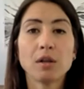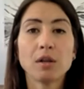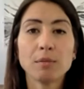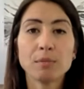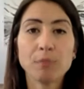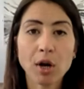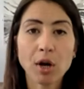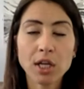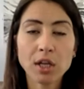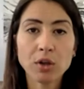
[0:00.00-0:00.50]

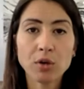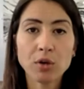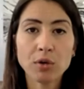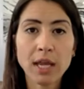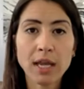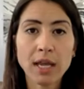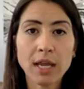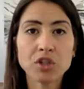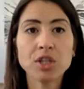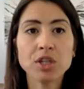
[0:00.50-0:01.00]
market
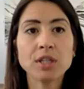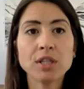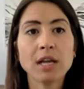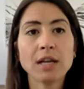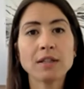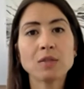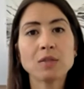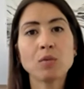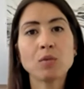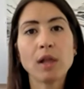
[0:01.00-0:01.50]
location
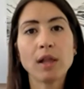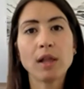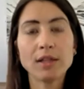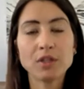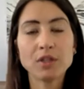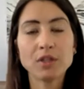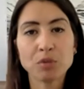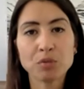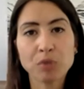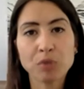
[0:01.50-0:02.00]
as well
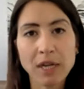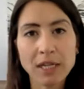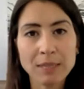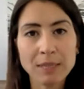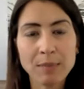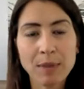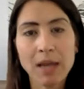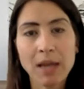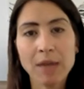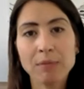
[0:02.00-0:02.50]
as your price
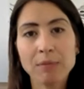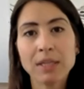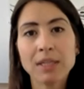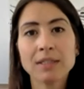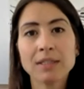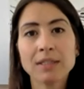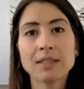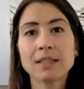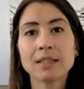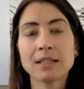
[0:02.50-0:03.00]
band,
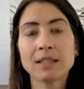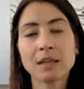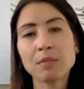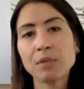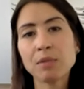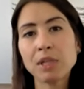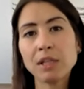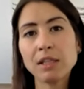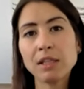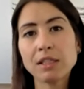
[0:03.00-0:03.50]
because it's a
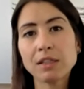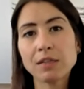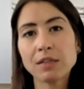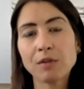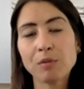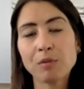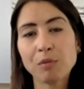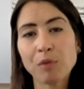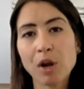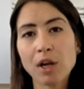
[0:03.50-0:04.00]
completely
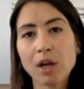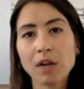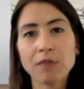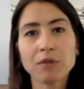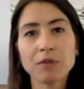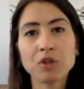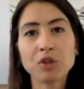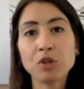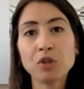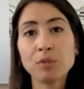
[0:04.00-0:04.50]
different market
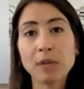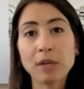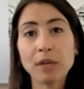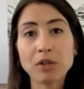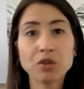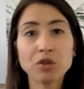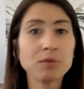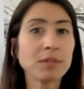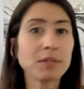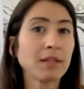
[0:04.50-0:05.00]
for 2
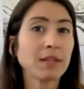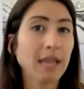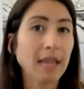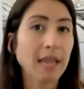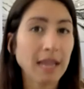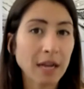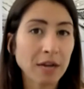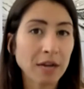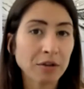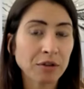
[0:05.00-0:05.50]
bedrooms in
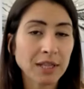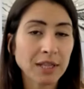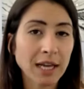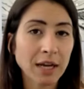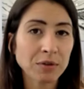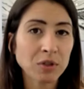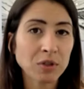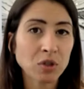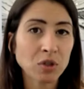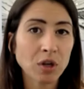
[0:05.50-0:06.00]
the
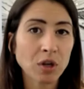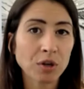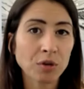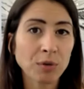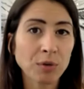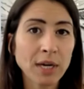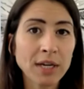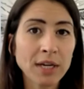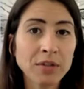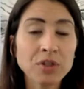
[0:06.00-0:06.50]
$800,000
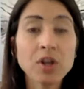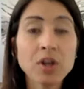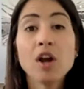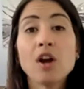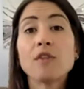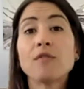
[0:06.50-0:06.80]
range